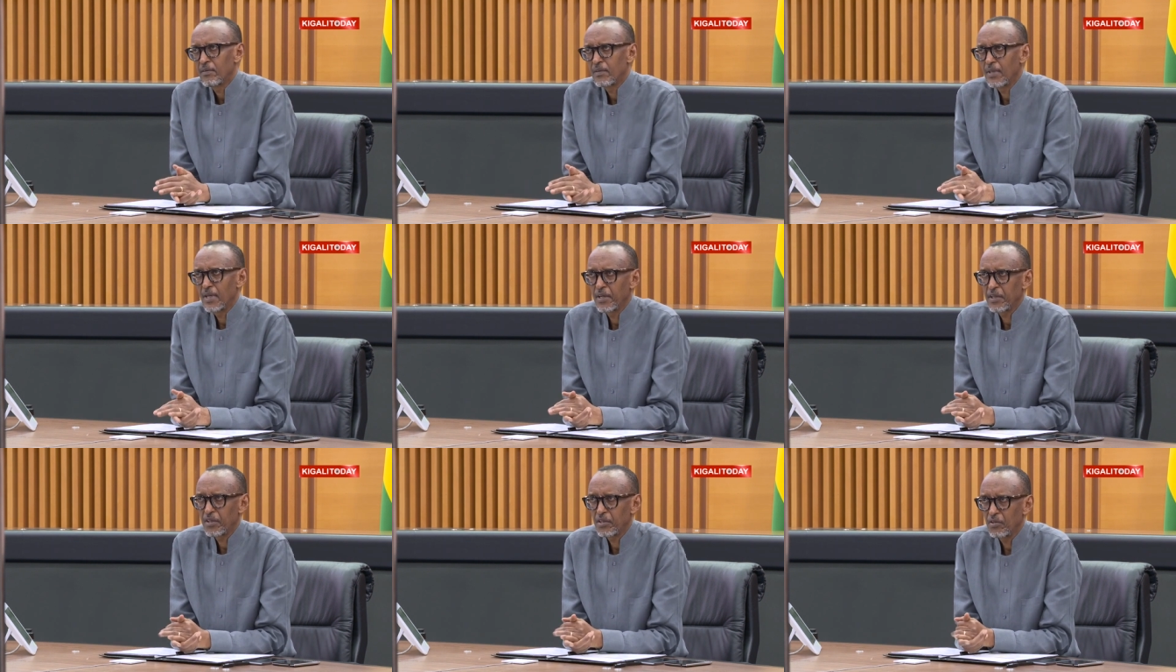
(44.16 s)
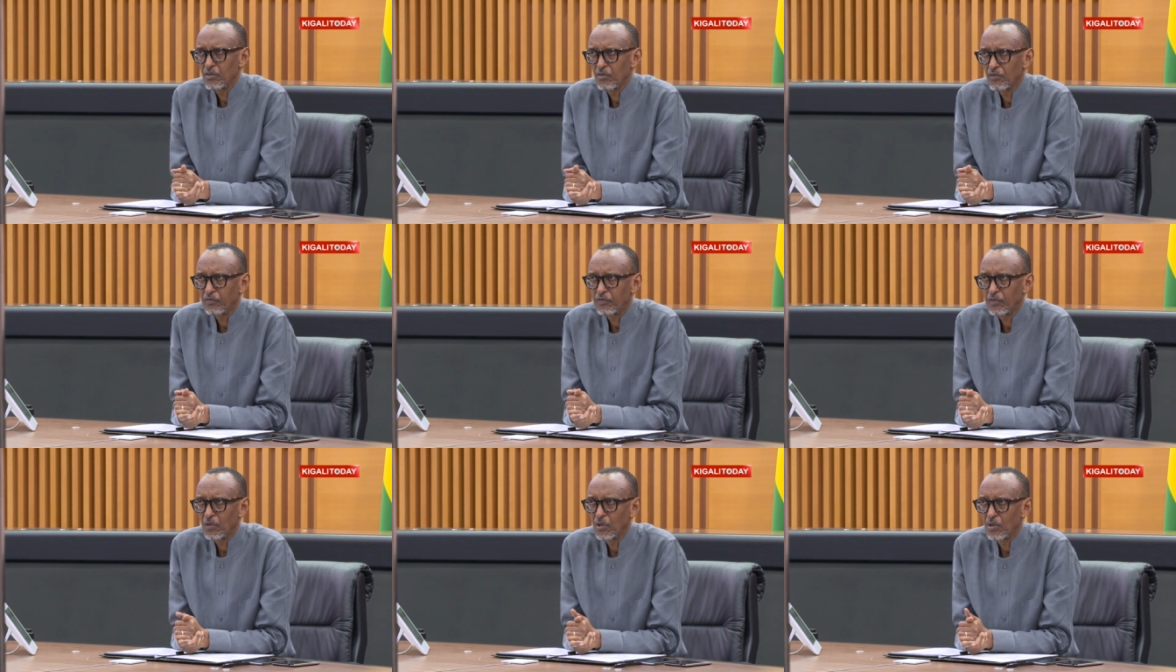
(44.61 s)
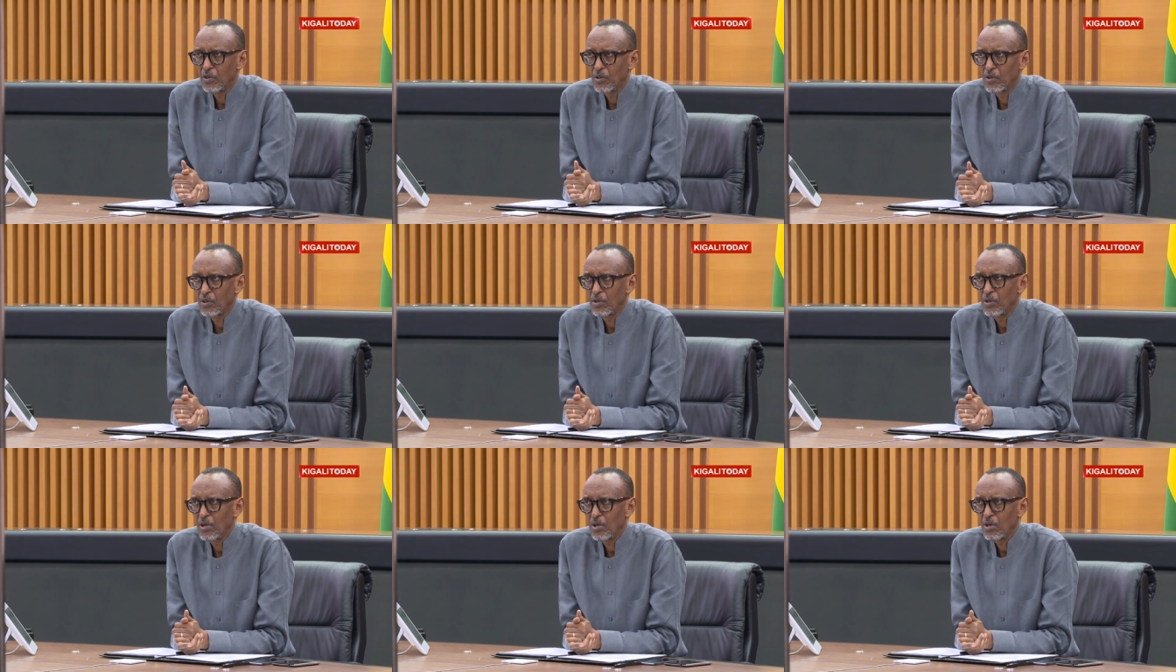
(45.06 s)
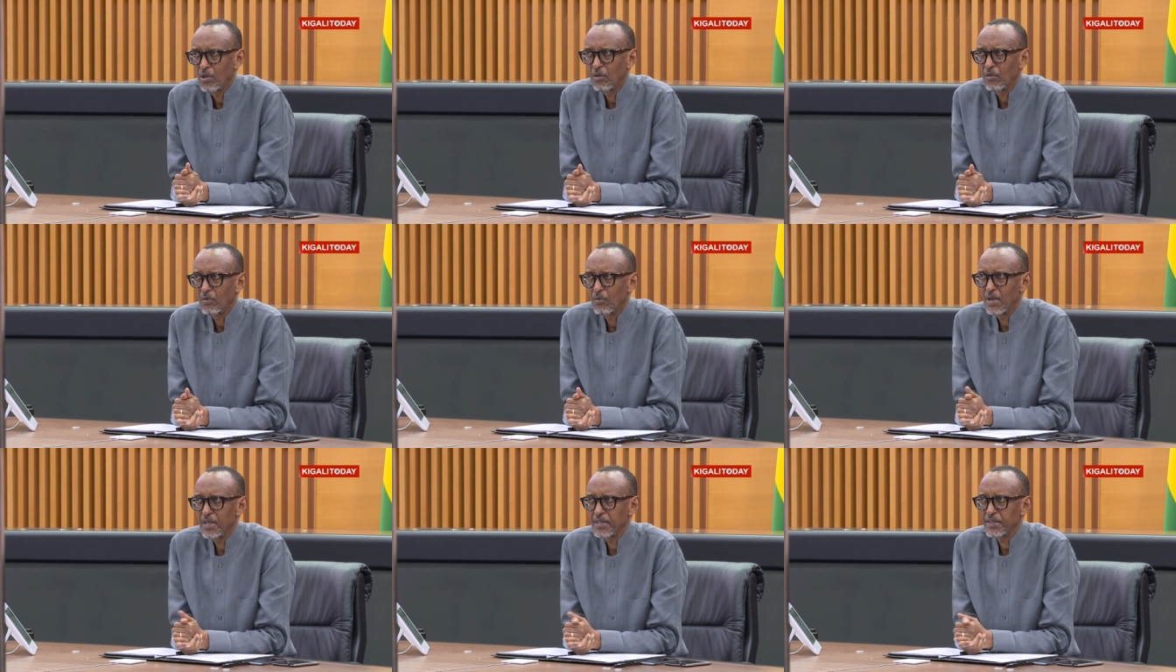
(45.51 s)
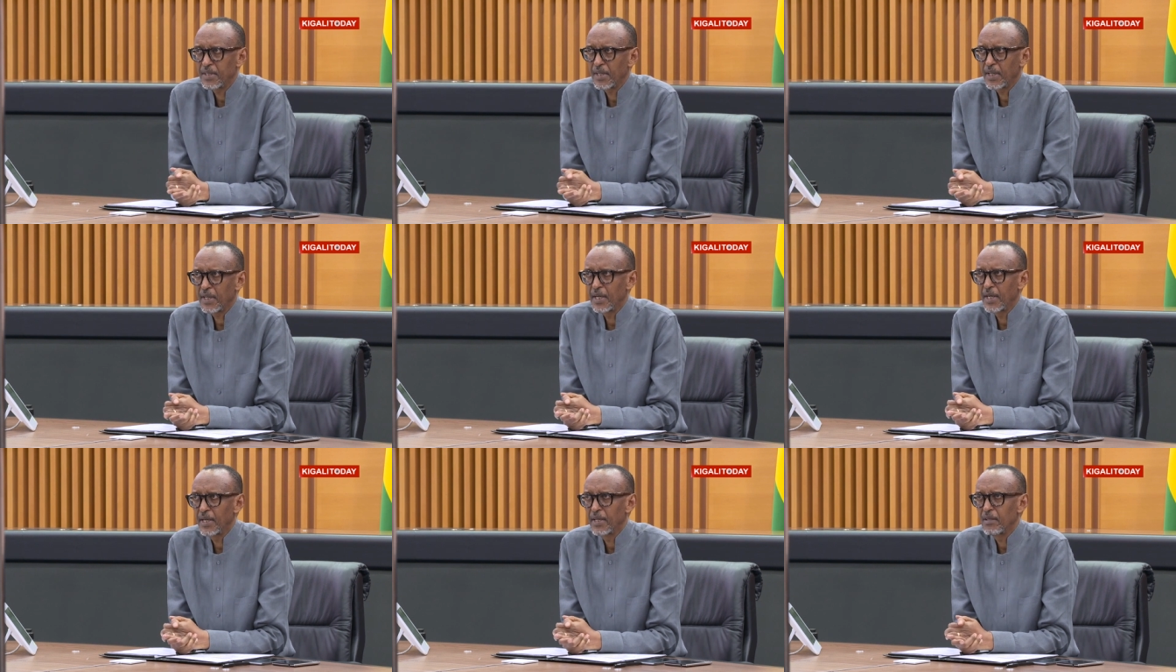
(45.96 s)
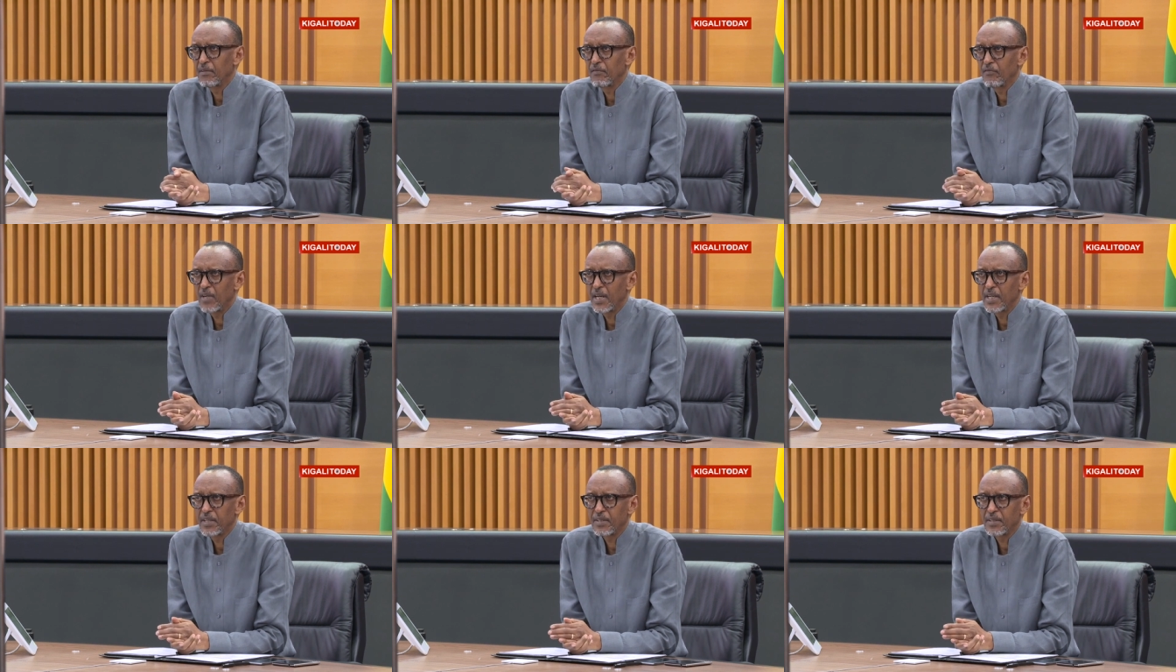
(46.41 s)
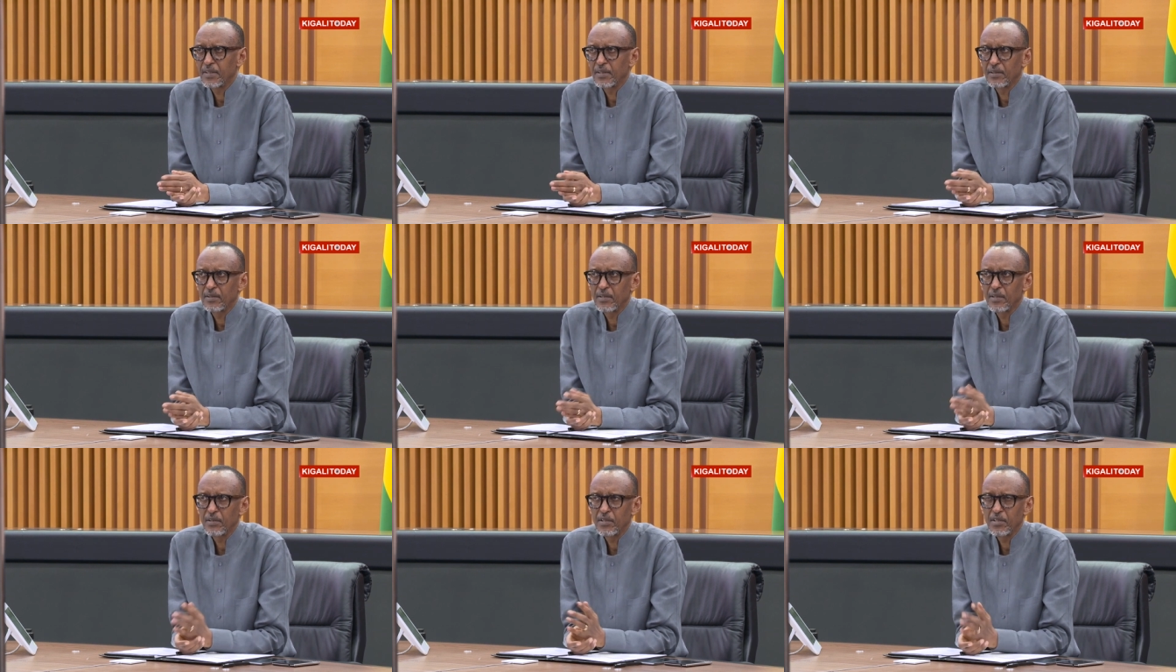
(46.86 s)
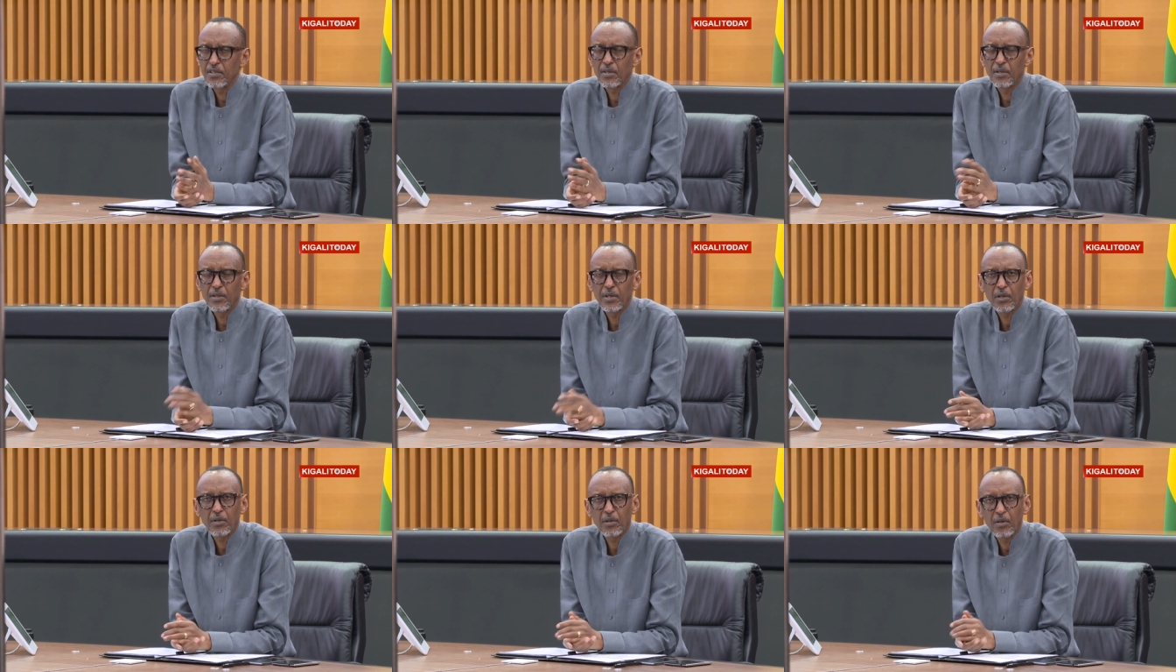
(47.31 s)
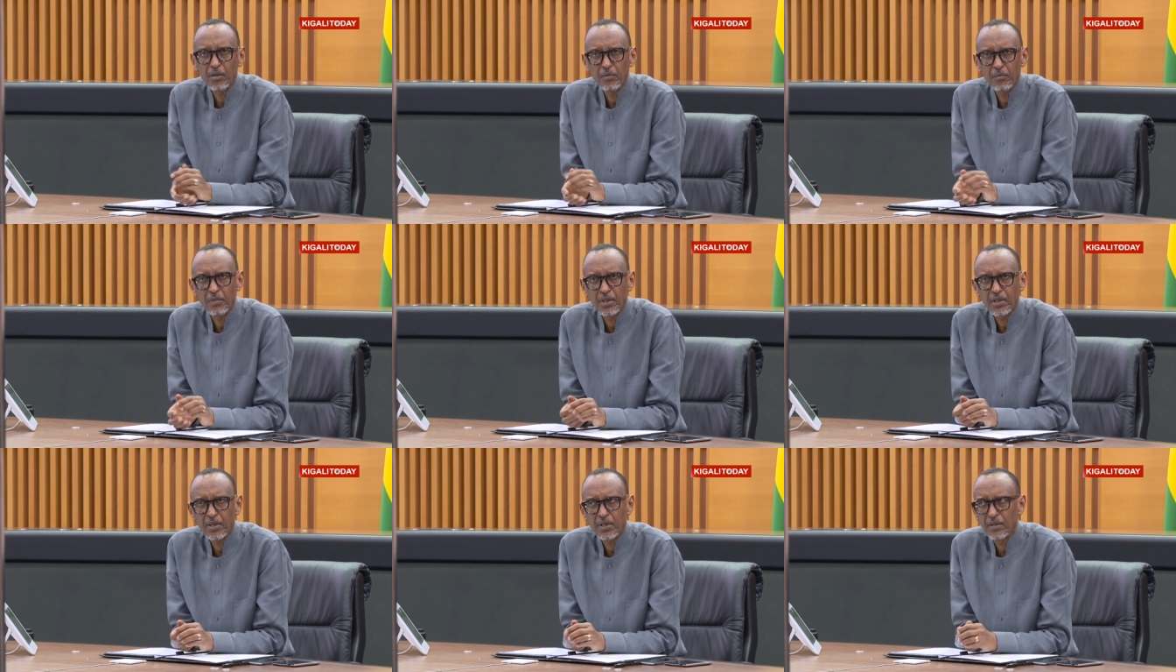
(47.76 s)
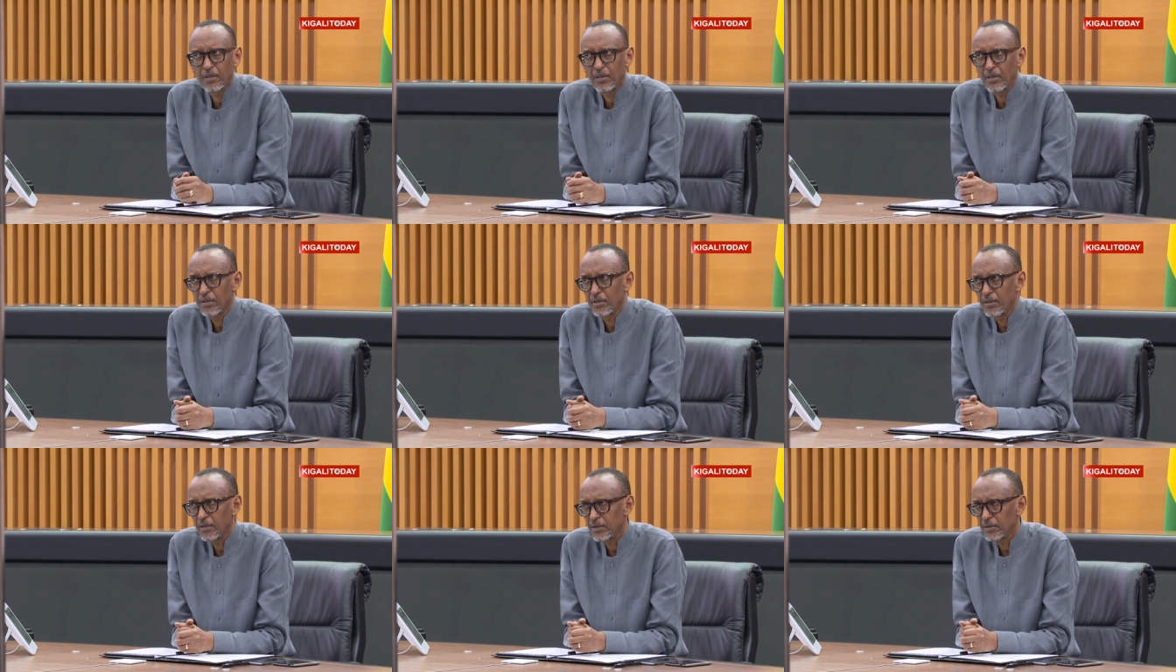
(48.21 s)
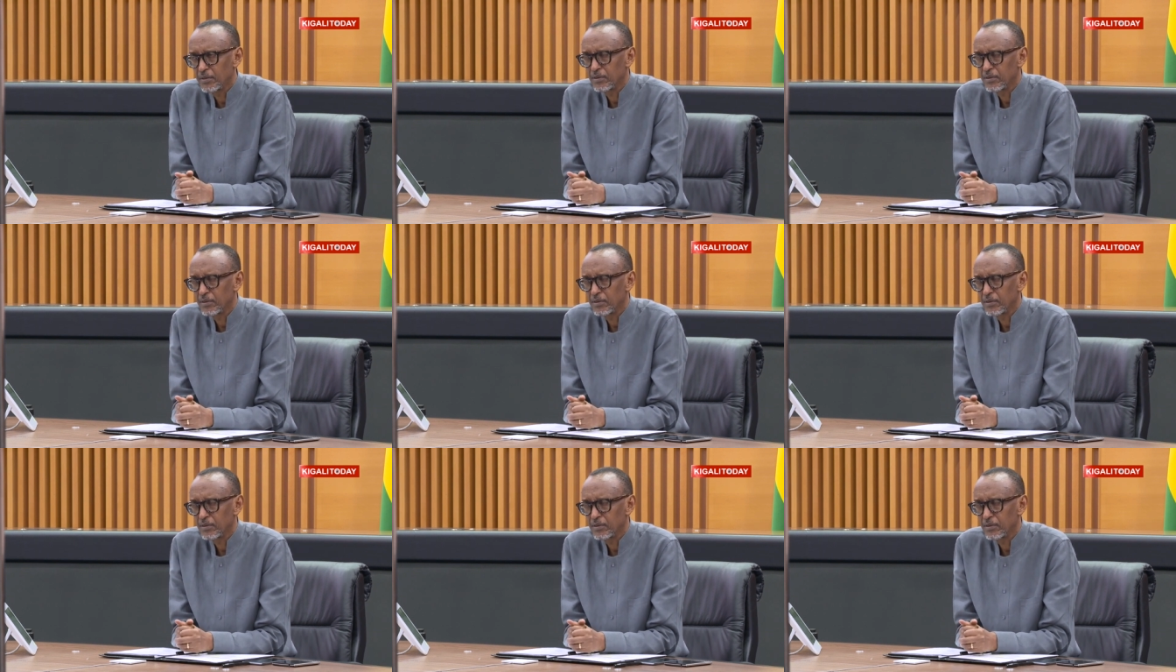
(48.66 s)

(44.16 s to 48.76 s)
Thank you for once again inviting the regional economic uh,